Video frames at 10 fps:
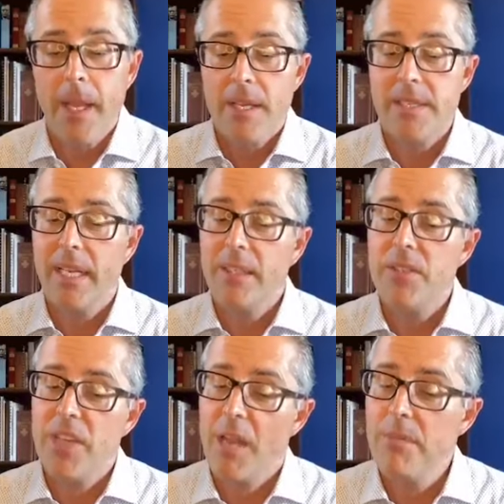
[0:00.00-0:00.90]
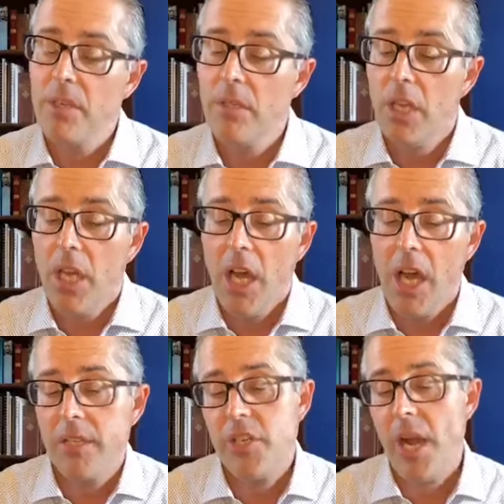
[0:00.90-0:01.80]
2 Samuel
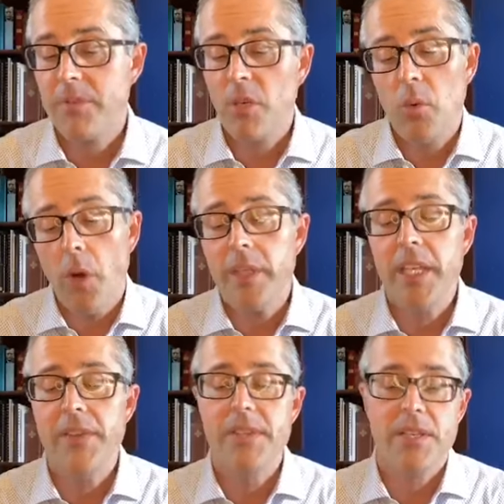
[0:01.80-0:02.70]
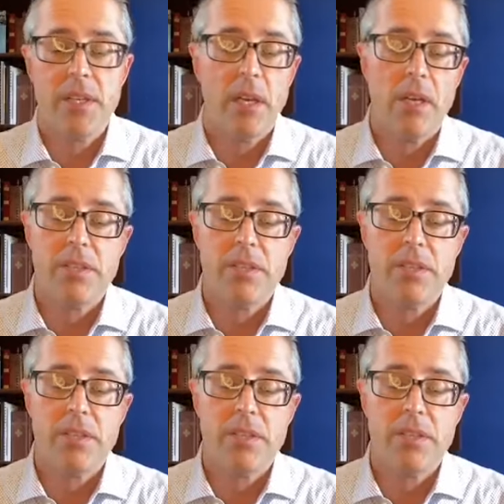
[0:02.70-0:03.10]
uh, chapter 1 gives us uh,